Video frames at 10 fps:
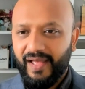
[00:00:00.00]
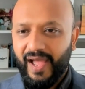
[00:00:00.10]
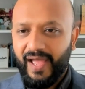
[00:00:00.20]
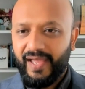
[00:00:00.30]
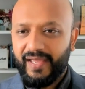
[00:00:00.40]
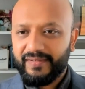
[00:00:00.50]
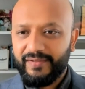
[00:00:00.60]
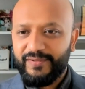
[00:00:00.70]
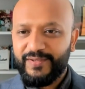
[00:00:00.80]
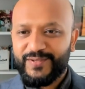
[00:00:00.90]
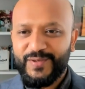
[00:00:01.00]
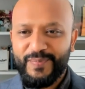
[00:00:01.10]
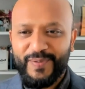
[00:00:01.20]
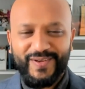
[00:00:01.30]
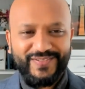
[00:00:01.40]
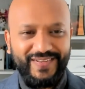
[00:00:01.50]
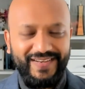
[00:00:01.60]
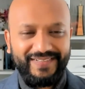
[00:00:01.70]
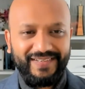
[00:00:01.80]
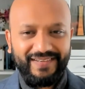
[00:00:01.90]
And this is super
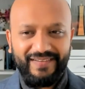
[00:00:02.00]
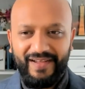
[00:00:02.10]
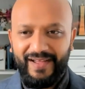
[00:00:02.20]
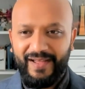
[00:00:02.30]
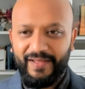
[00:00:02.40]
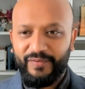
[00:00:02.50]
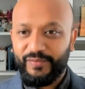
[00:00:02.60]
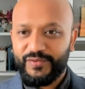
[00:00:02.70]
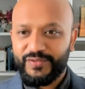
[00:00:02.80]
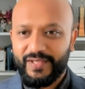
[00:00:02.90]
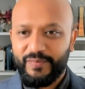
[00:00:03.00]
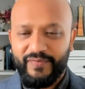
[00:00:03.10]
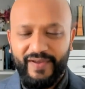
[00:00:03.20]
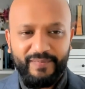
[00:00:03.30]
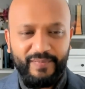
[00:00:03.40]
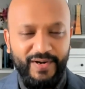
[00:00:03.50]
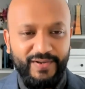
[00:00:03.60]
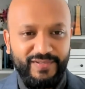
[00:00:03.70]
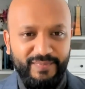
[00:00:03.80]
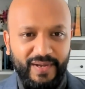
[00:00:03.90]
exciting. Not just that we've had a
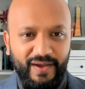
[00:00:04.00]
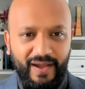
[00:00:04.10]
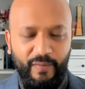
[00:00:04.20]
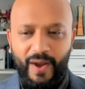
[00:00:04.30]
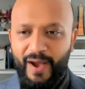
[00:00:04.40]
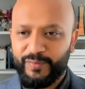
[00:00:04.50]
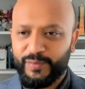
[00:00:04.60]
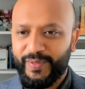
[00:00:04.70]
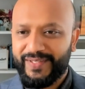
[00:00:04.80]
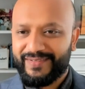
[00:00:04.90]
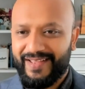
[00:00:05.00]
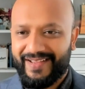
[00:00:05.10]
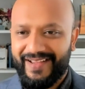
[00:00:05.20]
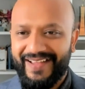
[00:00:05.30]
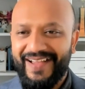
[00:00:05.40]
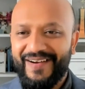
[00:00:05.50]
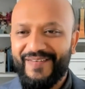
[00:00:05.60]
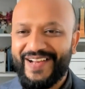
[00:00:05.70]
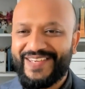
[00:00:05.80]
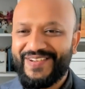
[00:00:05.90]
pregnancy, but wow, twins. Like,
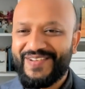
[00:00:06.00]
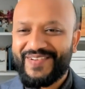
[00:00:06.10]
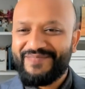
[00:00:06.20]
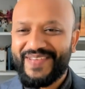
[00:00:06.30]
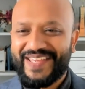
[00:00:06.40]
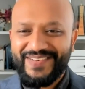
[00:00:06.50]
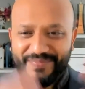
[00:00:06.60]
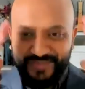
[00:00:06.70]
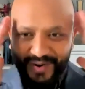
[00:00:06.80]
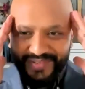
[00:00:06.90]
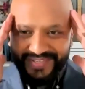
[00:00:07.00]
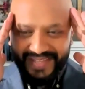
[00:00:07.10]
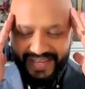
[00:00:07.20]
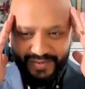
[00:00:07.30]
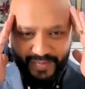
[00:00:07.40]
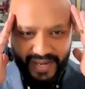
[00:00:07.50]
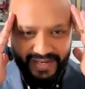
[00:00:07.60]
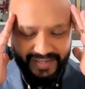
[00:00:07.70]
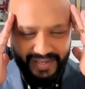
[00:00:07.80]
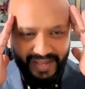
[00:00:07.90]
where do you even begin to process that in your
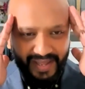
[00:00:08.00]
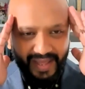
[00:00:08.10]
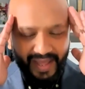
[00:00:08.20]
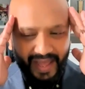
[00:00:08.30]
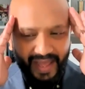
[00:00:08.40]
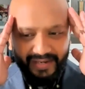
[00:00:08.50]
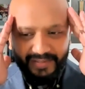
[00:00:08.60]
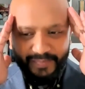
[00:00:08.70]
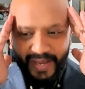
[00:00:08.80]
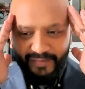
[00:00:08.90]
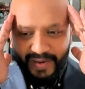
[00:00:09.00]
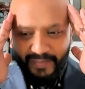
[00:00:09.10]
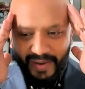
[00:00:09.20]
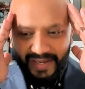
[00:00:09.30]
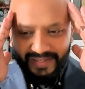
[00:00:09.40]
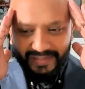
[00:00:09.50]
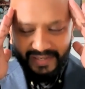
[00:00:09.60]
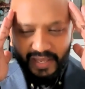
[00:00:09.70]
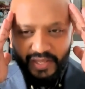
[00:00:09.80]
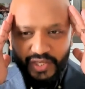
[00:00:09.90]
mind? And in the back of my mind,
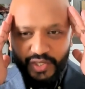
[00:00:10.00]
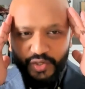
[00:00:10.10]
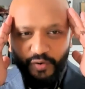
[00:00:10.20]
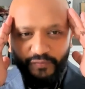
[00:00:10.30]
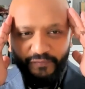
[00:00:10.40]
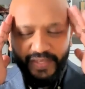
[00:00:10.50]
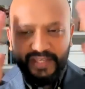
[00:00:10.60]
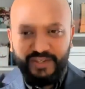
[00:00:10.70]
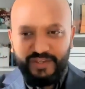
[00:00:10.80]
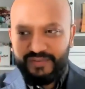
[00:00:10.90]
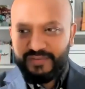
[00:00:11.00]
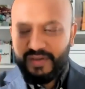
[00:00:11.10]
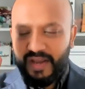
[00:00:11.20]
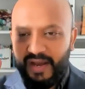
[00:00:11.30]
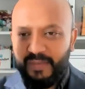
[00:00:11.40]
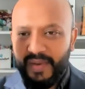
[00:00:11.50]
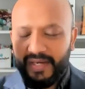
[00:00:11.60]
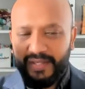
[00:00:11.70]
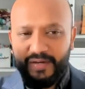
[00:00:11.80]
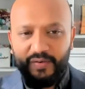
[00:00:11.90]
your fears come
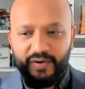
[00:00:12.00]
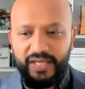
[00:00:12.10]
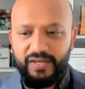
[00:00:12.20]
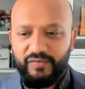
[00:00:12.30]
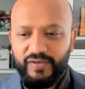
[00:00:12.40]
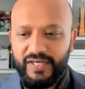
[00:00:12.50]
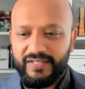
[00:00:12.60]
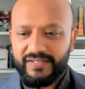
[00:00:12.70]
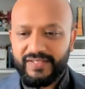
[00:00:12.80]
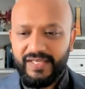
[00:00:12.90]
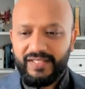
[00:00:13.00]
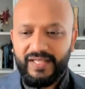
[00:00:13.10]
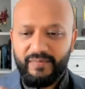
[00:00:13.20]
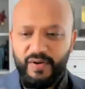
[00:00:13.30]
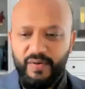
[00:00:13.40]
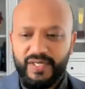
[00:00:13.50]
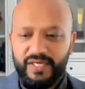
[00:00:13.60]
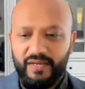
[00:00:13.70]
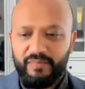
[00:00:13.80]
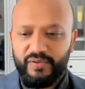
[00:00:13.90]
and they don't let you really stay in that moment and
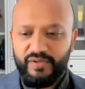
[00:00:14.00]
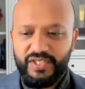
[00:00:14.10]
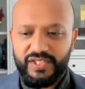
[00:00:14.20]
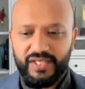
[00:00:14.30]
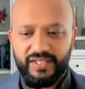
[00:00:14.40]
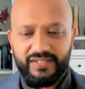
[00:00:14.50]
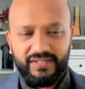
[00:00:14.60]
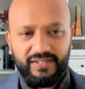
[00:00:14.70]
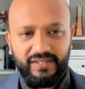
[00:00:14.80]
appreciate